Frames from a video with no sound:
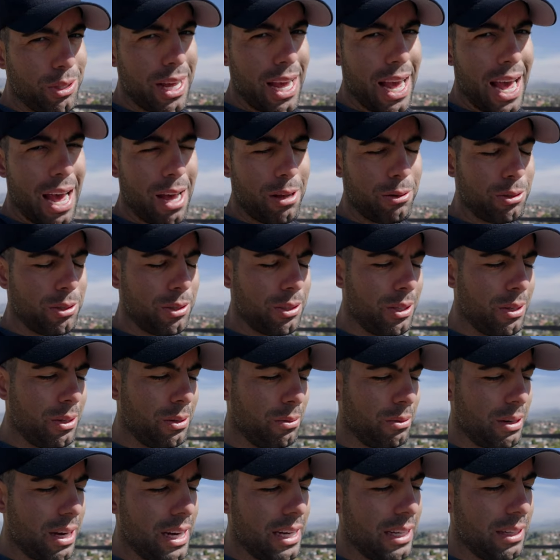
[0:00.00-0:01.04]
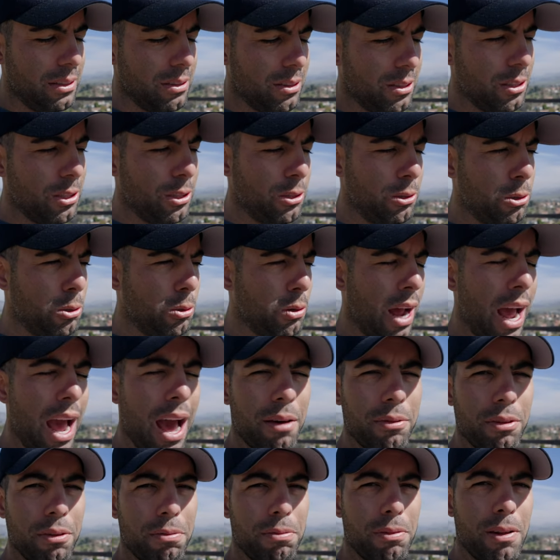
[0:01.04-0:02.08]
the house, right? To
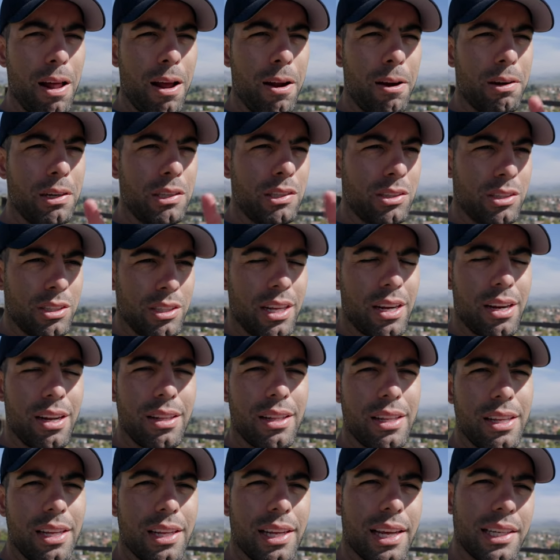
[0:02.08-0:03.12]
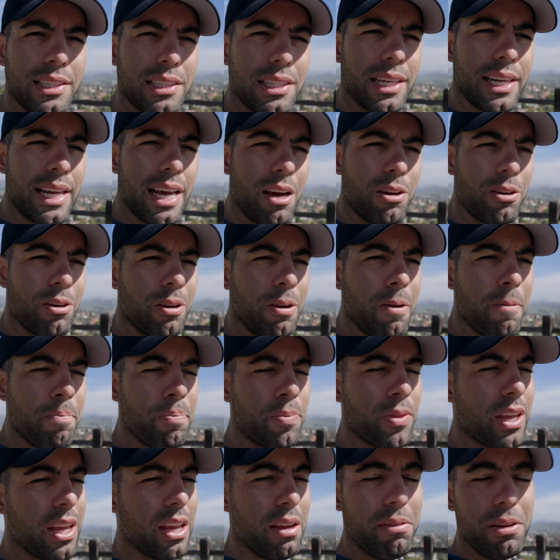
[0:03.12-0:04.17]
have the flyer sit on the kitchen counter,
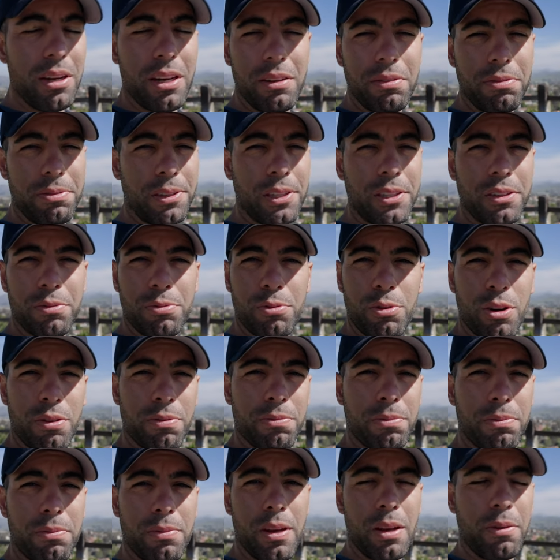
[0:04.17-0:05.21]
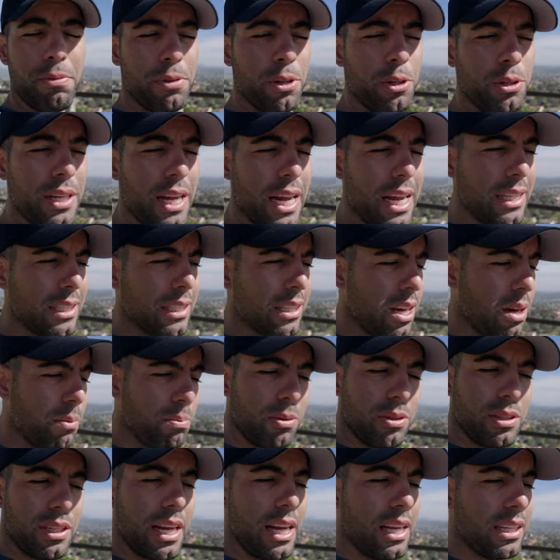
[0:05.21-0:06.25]
even if it's for a few days,
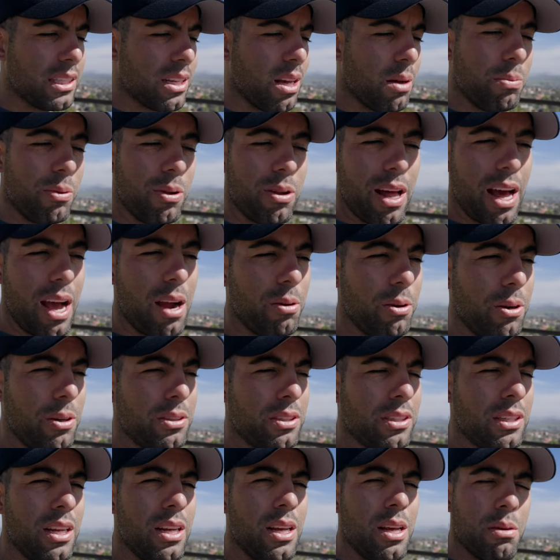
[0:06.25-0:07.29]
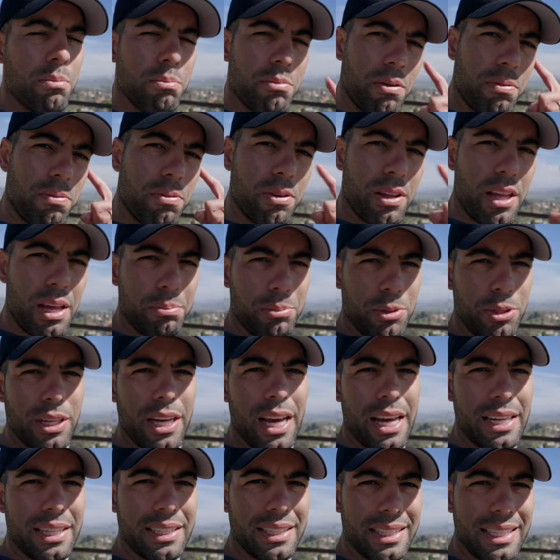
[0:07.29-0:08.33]
couple days, couple hours, but for them to
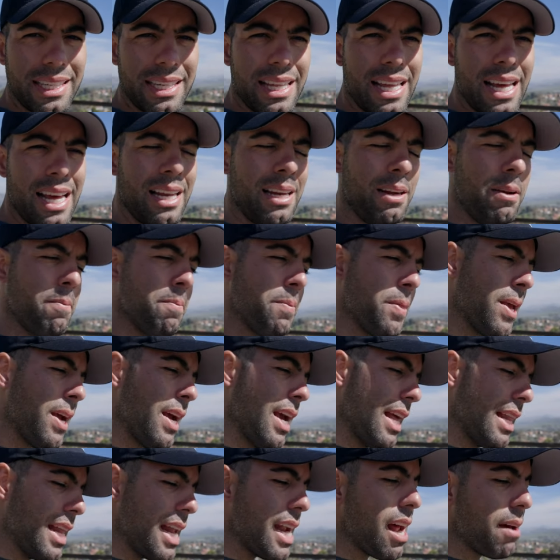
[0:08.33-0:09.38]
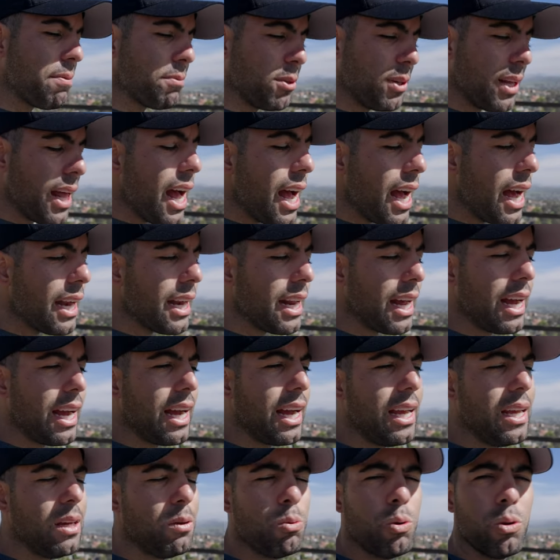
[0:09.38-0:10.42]
kind of see that. And then after that,
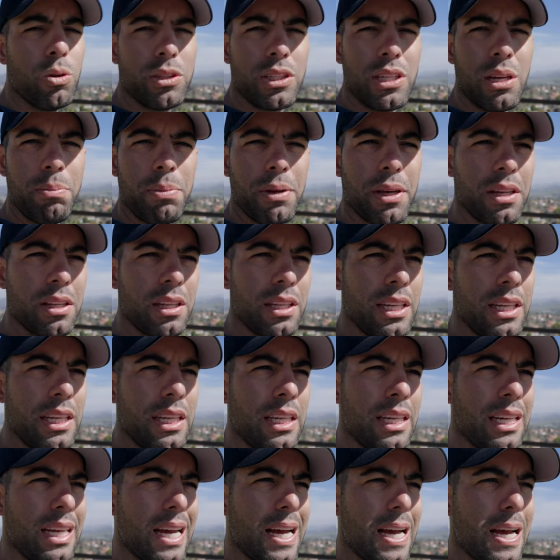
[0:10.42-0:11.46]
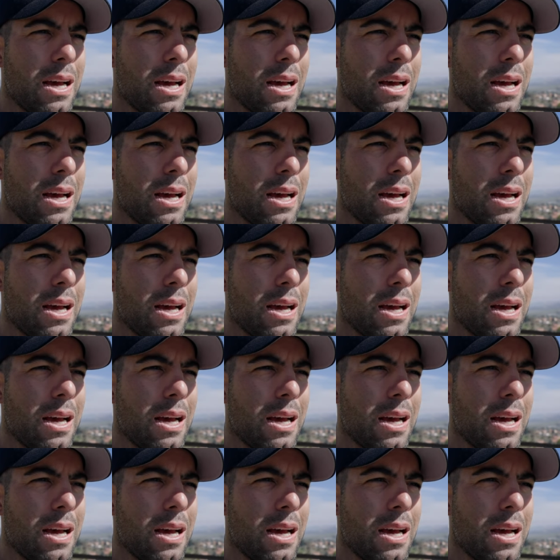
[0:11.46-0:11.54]
I will typically